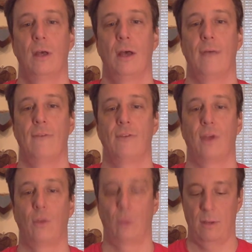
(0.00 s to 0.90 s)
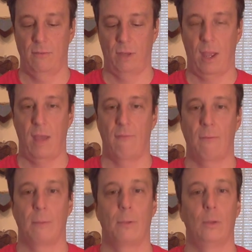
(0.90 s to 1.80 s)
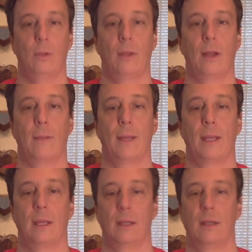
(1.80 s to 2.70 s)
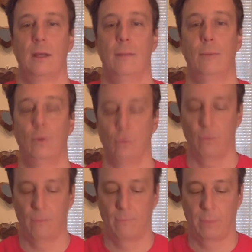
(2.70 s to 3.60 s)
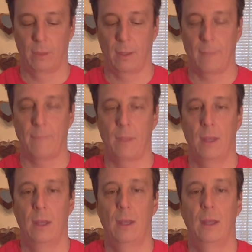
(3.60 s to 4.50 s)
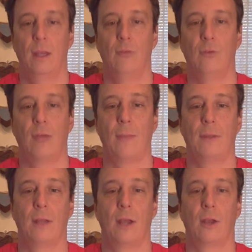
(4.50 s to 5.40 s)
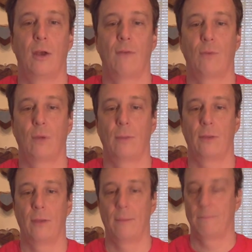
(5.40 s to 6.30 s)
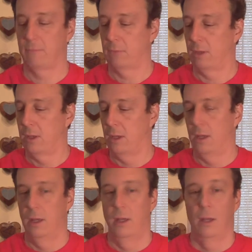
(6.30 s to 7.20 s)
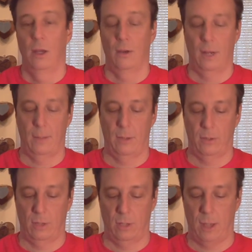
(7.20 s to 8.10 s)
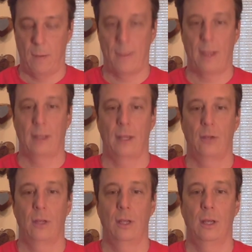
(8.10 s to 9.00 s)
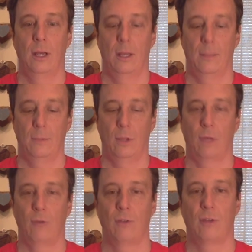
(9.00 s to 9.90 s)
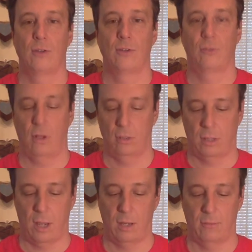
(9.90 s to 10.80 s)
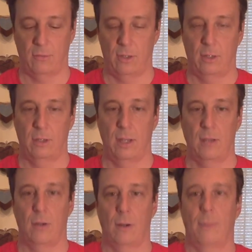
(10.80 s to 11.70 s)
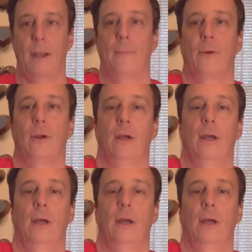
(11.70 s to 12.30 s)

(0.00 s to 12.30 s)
of the sound waves and from the bowl that are making it move. Okay. If you taped it down, you don't have to worry about that. All right, I'm going to turn the camera back down. You can reset your salt, kind of take your paper